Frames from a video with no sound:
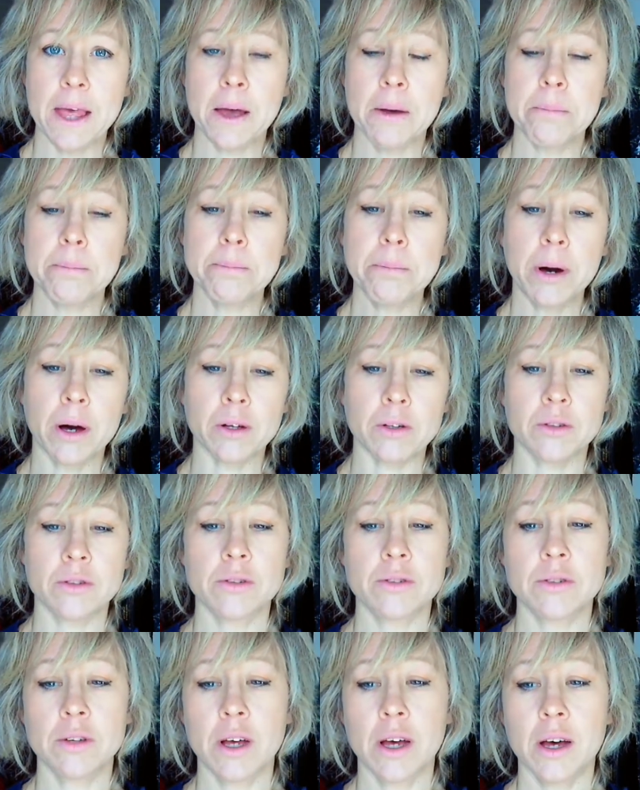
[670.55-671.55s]
But
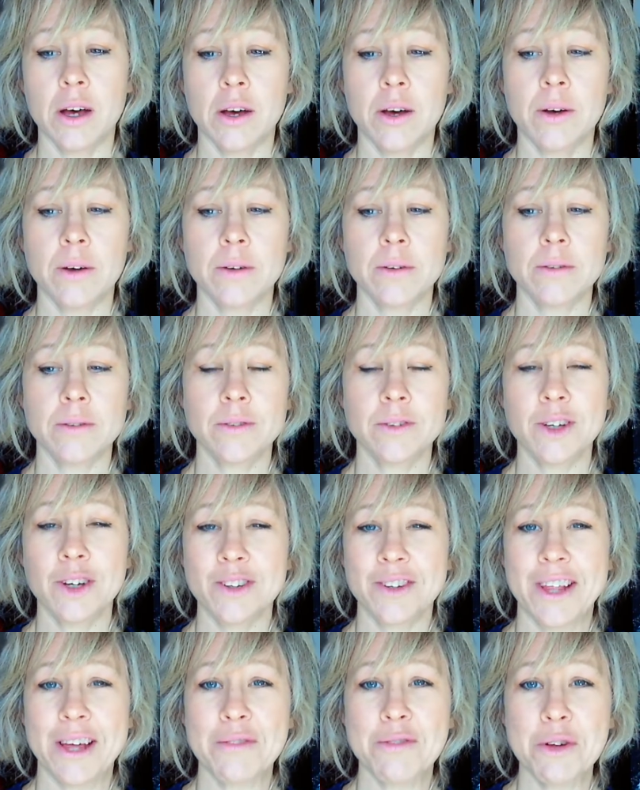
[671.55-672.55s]
not
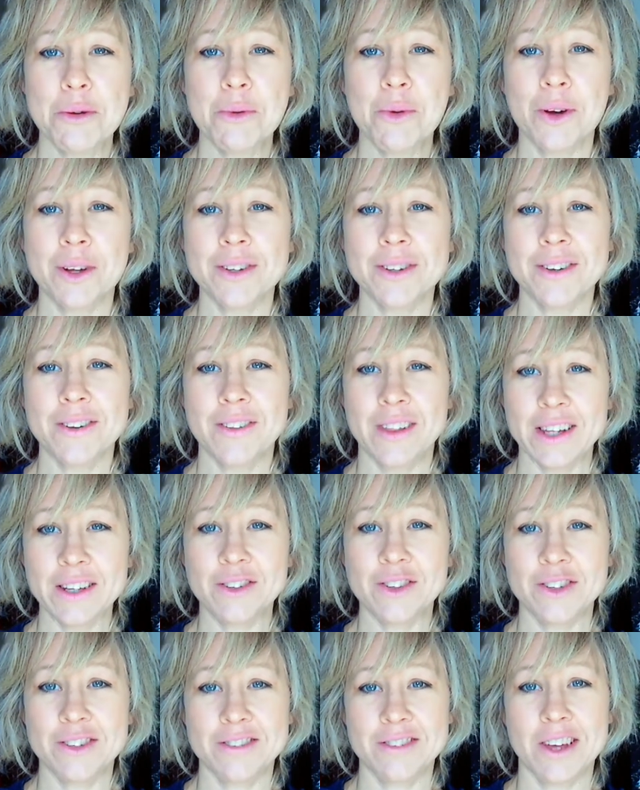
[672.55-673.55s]
everyone thinks the
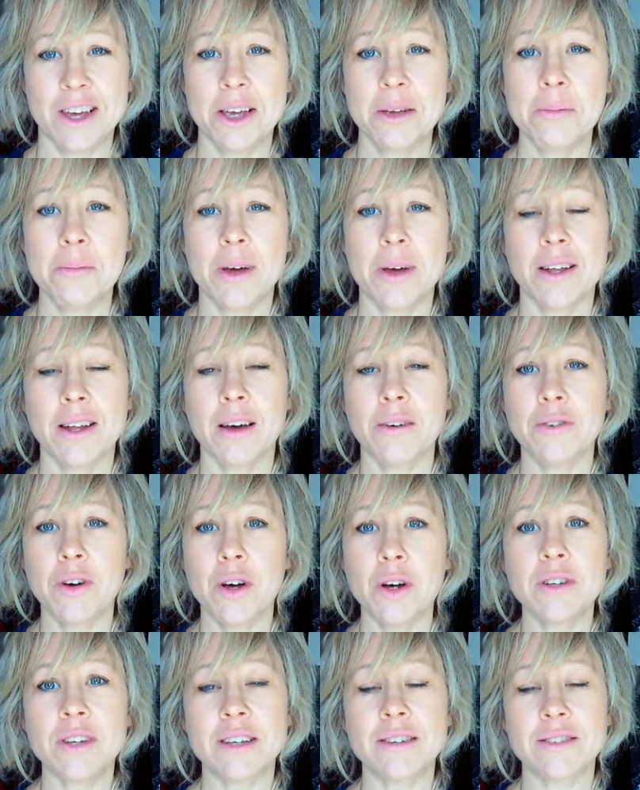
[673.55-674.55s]
same, and I've heard
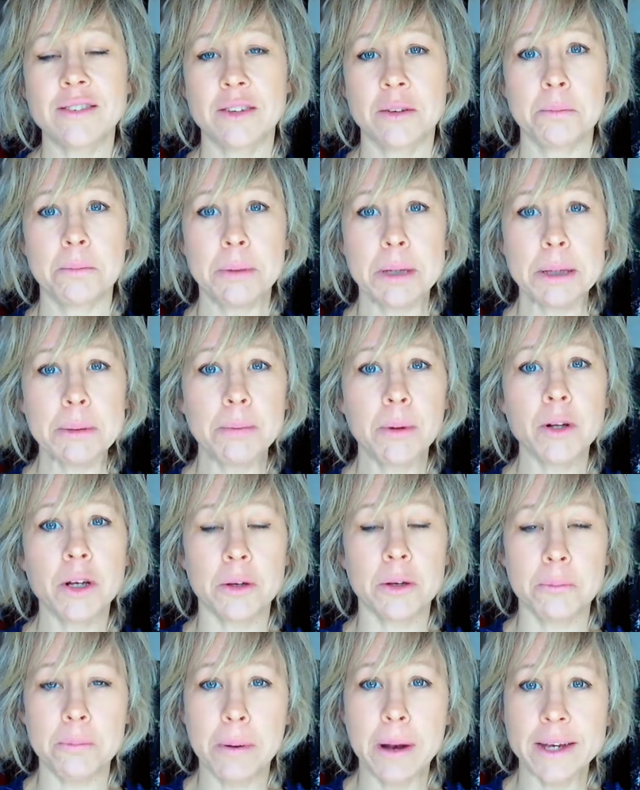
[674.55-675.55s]
that some people
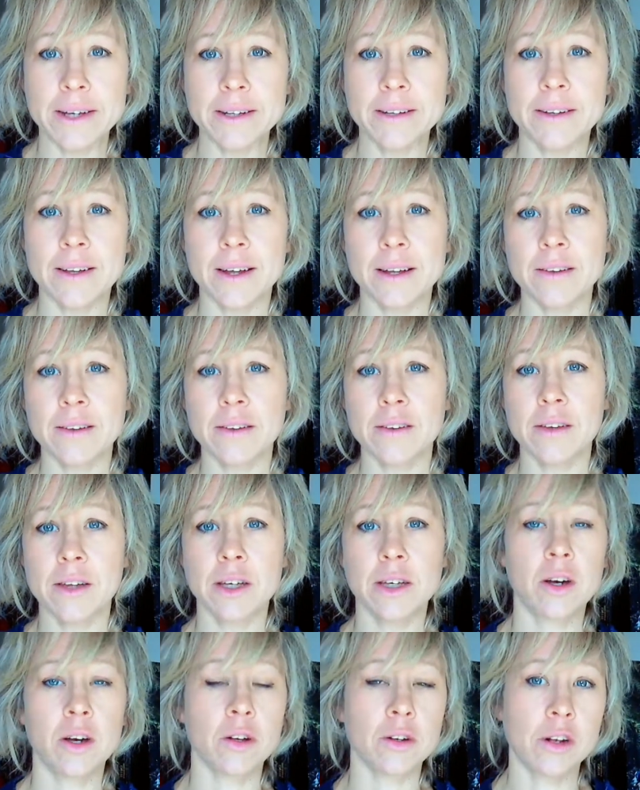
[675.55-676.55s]
complain that they
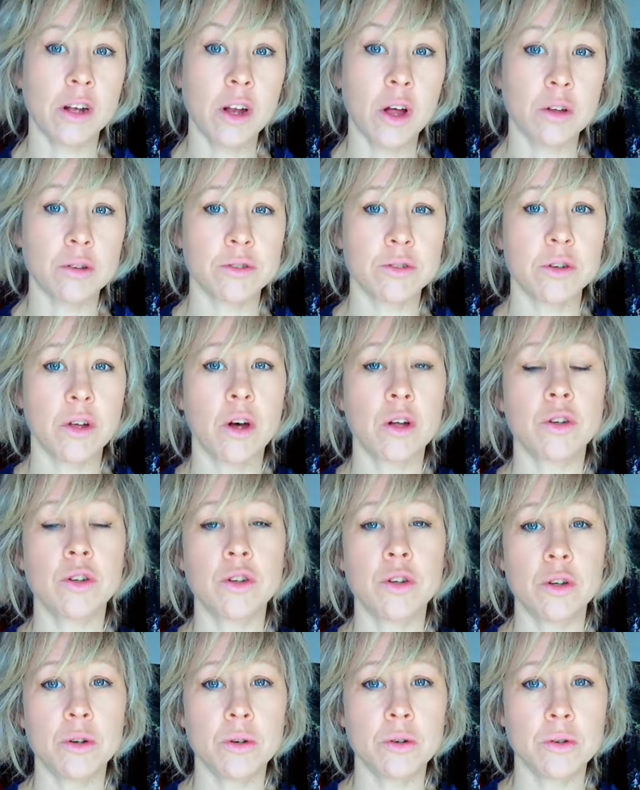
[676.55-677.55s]
got lost on
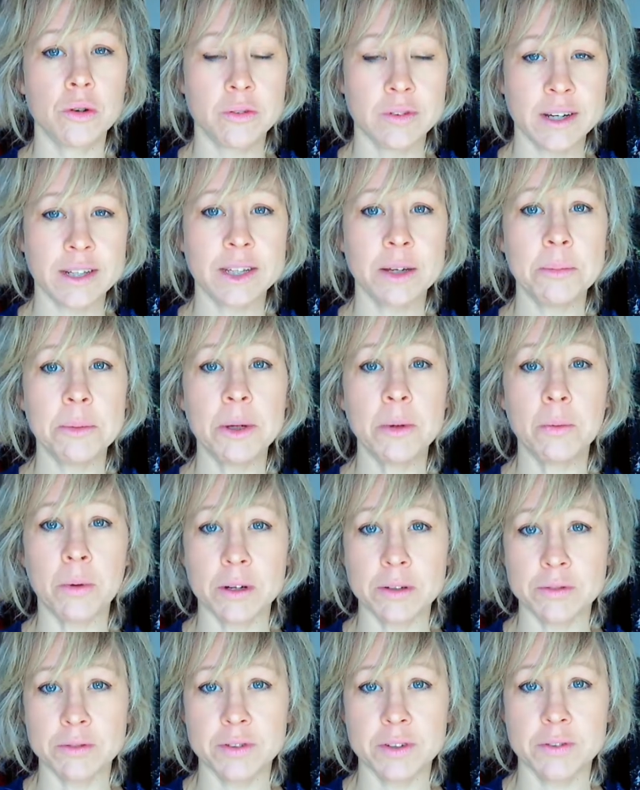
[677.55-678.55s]
the Rovaniemi
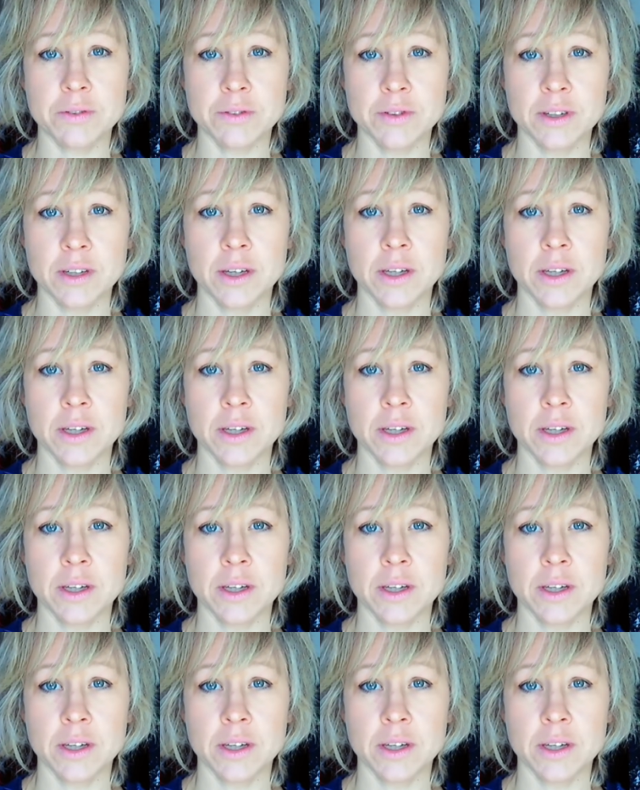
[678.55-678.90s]
150.